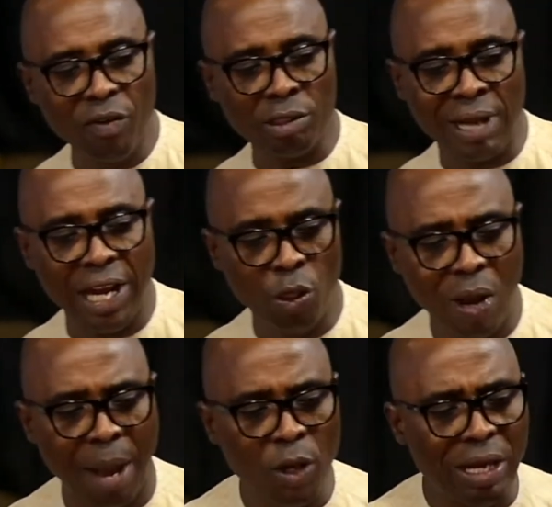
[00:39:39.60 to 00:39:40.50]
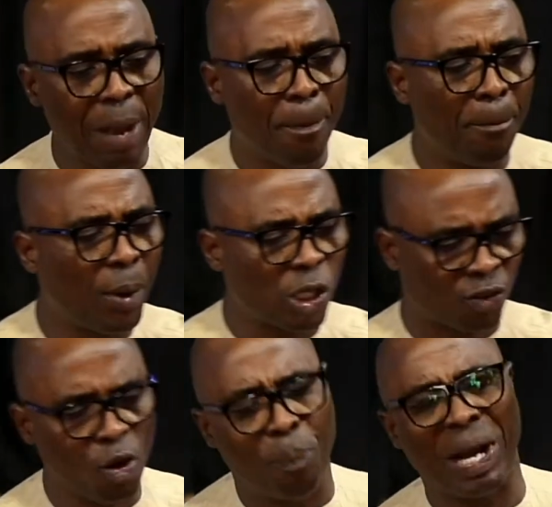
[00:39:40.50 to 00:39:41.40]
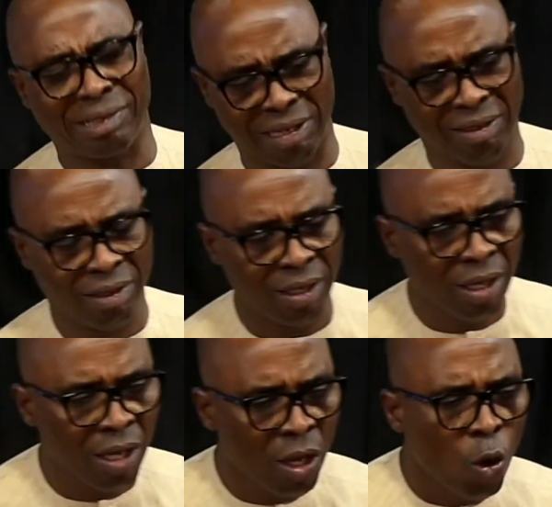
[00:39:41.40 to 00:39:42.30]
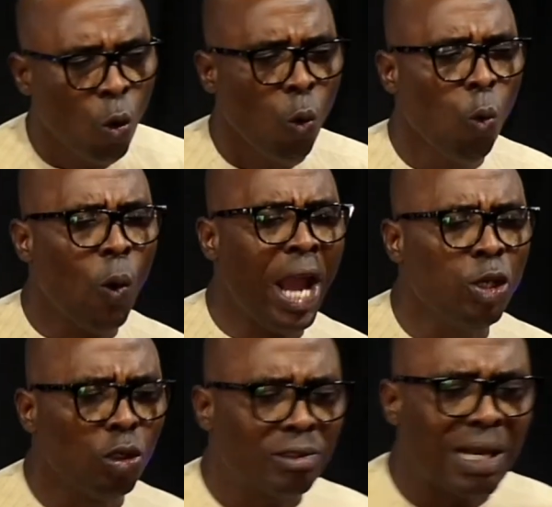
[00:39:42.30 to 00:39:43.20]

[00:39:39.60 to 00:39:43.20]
people tell you, I'm not a boastful person. When you